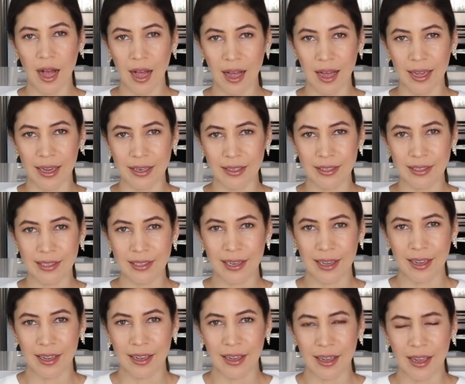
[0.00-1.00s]
eyes,
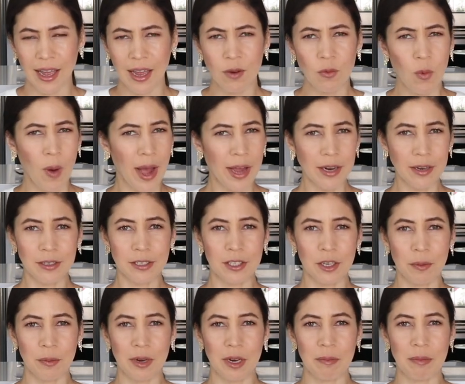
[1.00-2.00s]
and why are
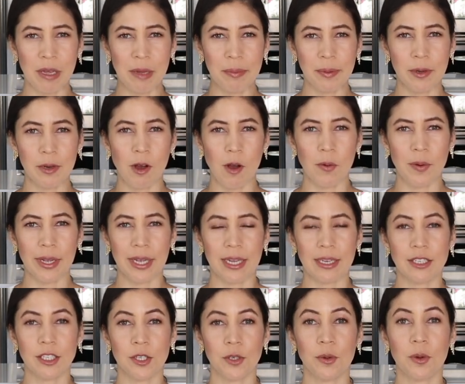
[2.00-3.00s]
so many people going
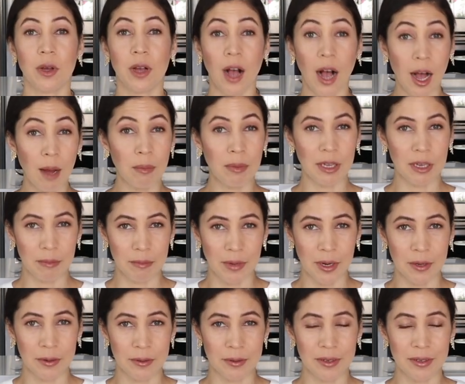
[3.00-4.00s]
into goblin
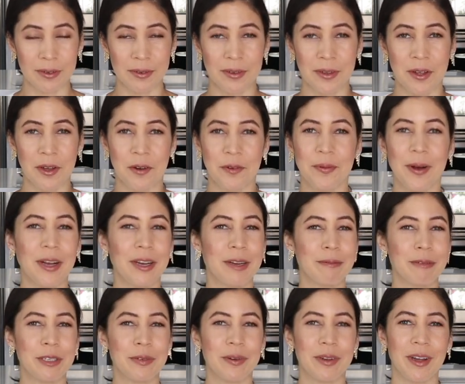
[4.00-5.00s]
mode?
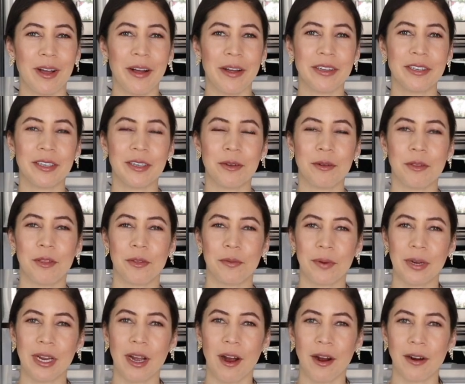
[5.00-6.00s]
Welcome to an all-new
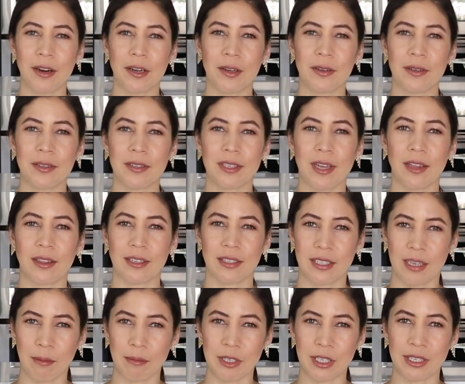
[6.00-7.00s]
3 articles on the
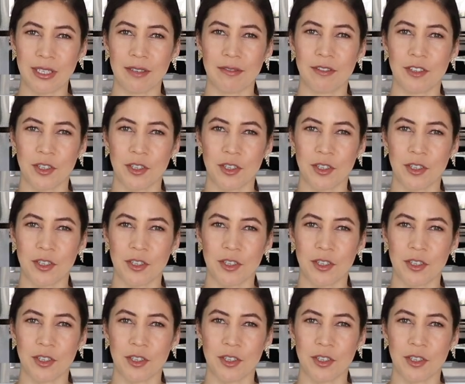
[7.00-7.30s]
subject of